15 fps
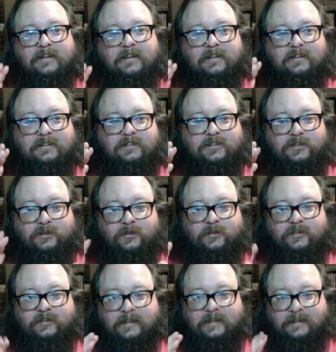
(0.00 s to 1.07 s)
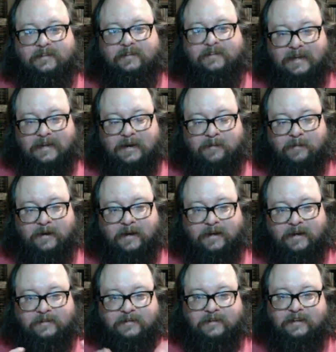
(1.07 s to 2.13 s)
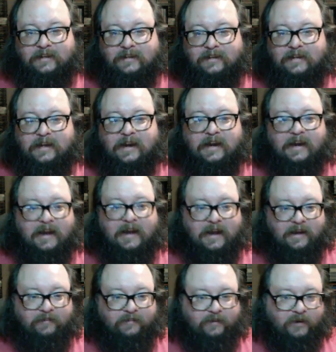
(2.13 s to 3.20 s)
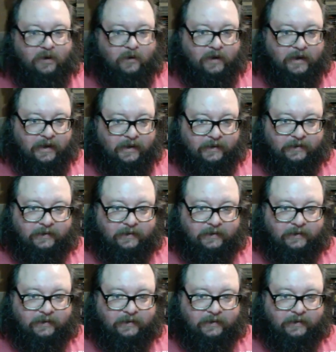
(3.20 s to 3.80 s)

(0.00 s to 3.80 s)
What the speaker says: to sit in standby so that they have the go-ahead